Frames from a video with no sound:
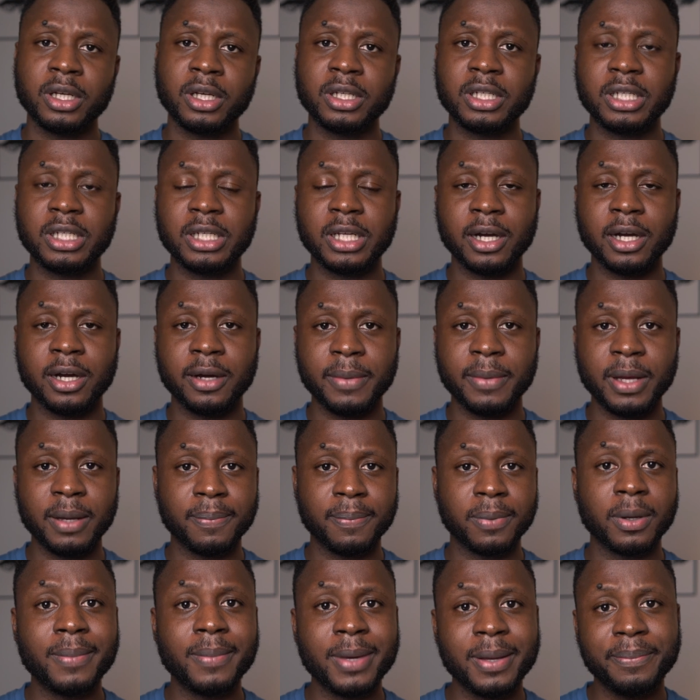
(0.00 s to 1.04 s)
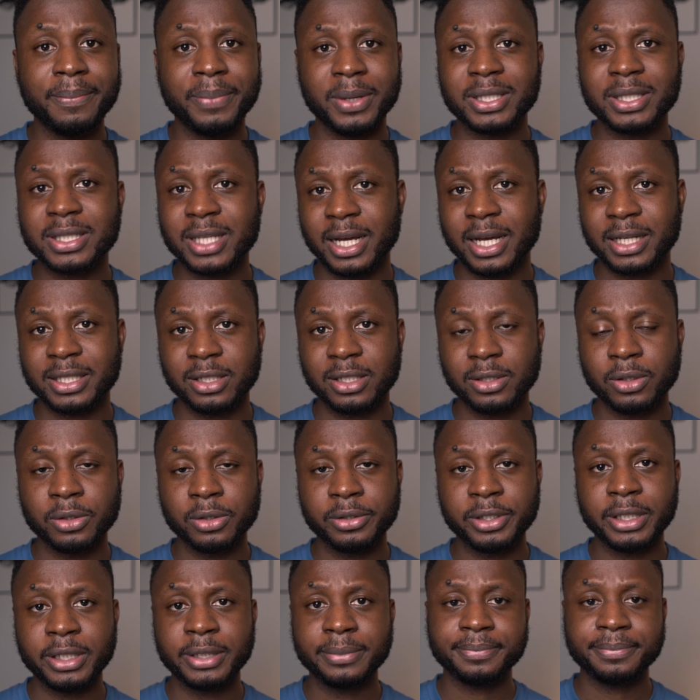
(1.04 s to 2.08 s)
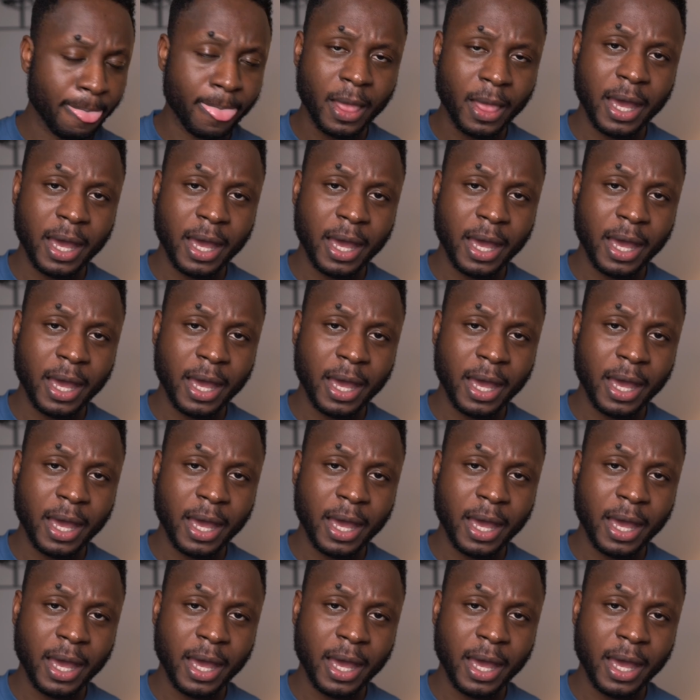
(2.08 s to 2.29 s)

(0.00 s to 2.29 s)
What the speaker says: the employment-based category.